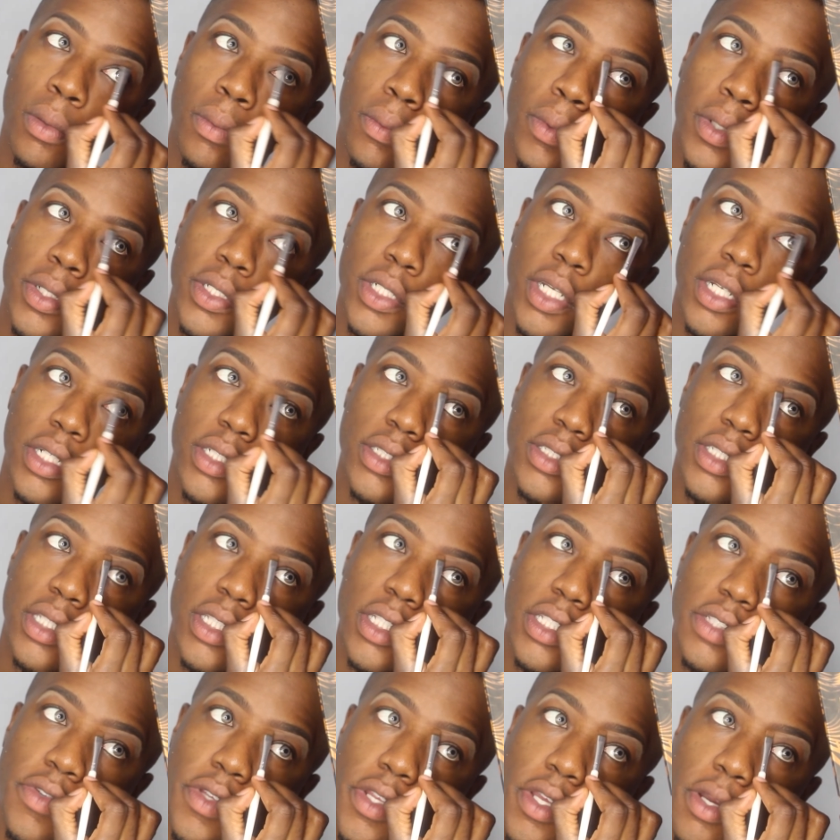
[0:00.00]
which honestly
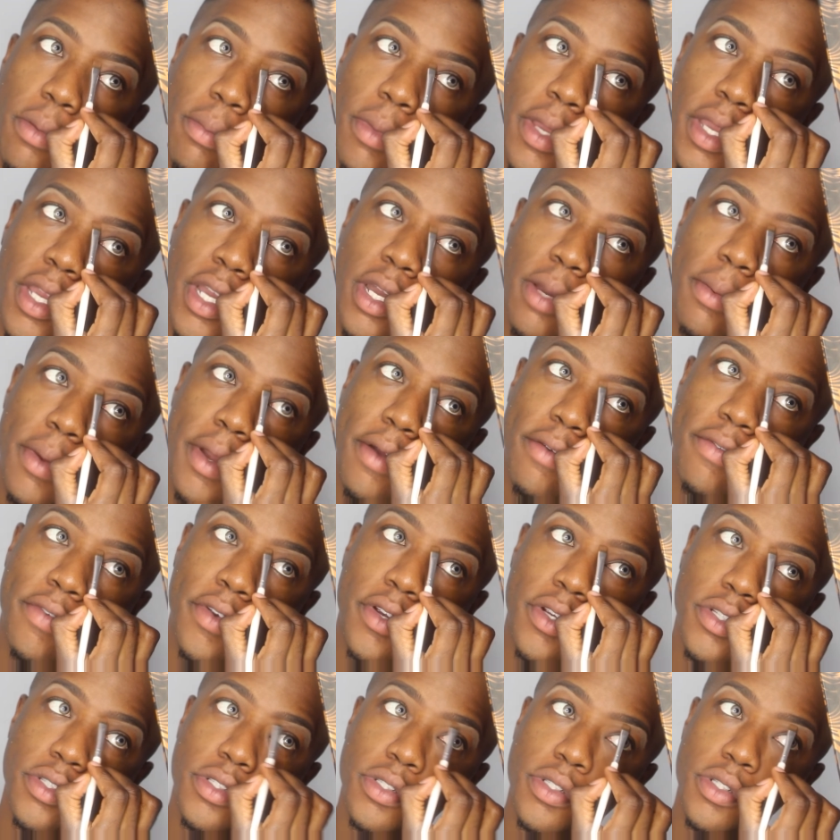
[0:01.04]
this video may come out
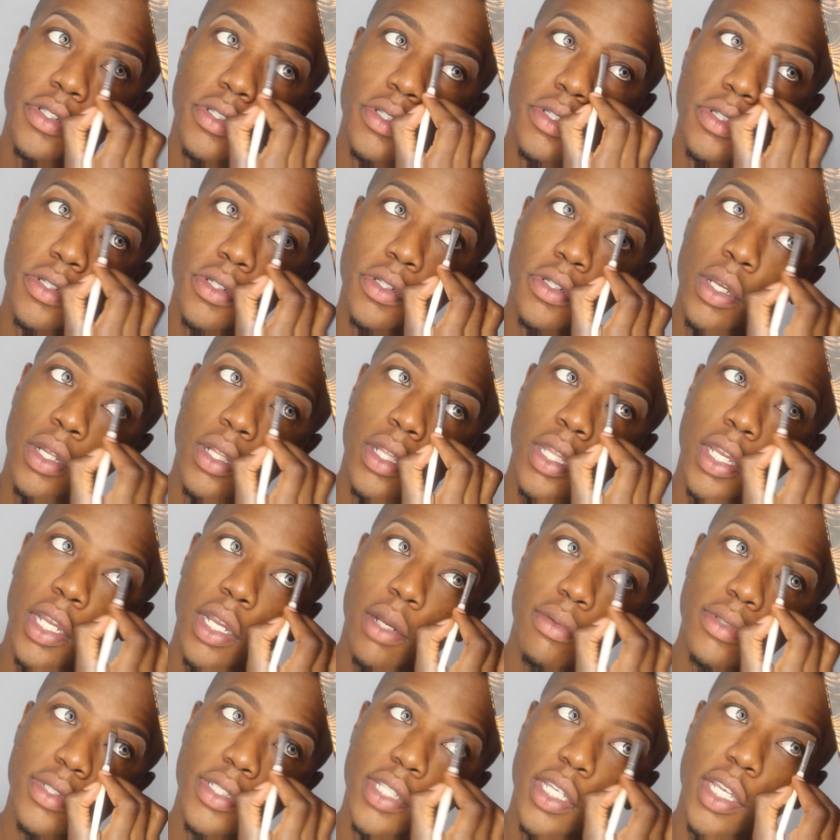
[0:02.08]
first. Like I
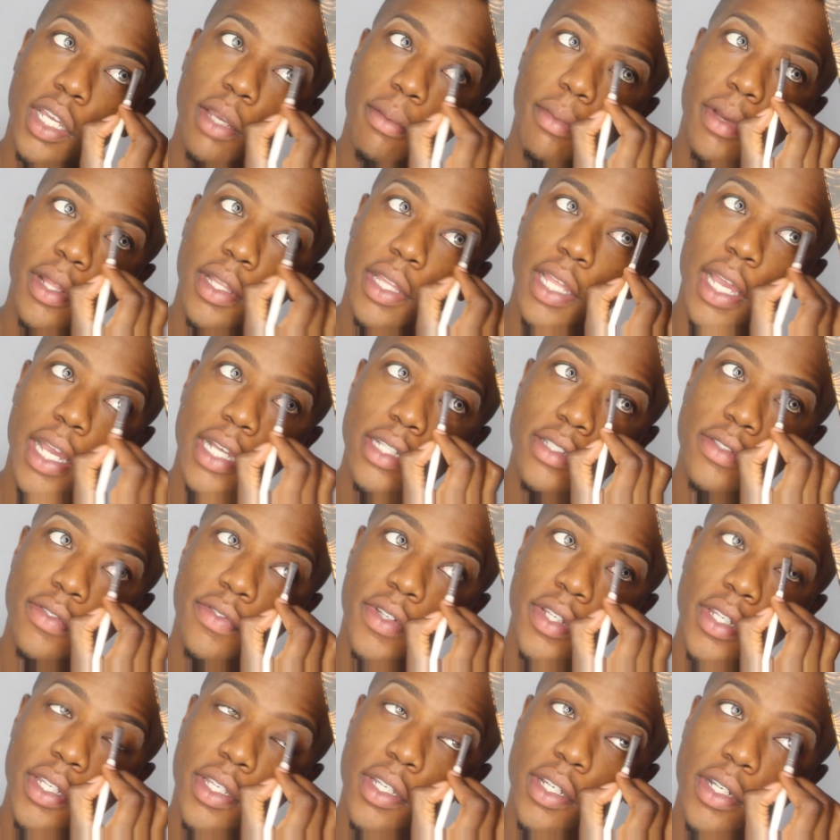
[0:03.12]
was saying in my last
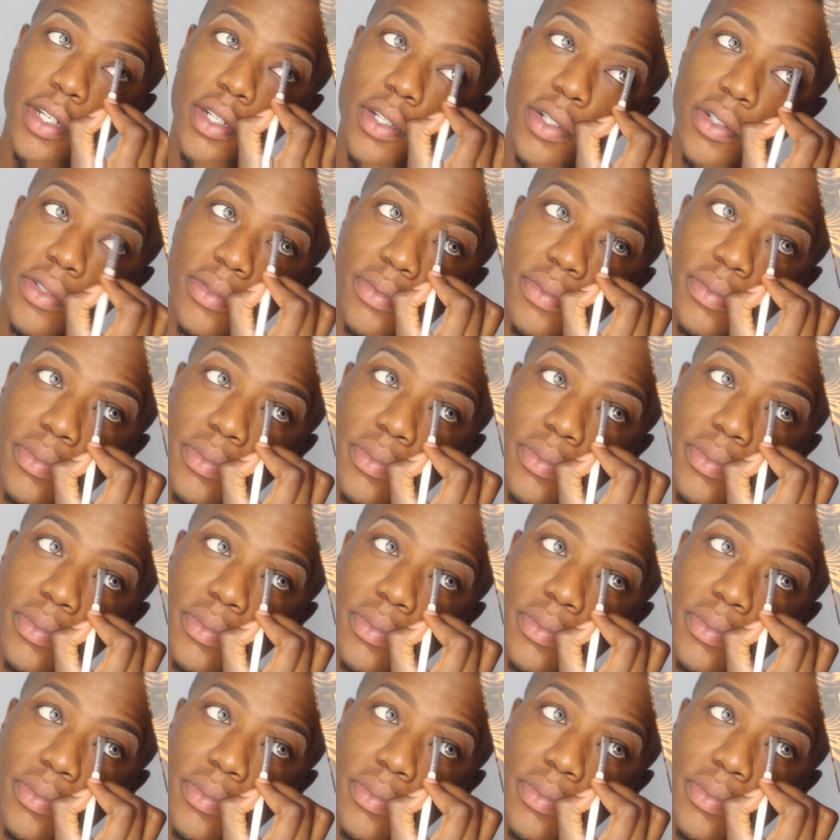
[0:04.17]
video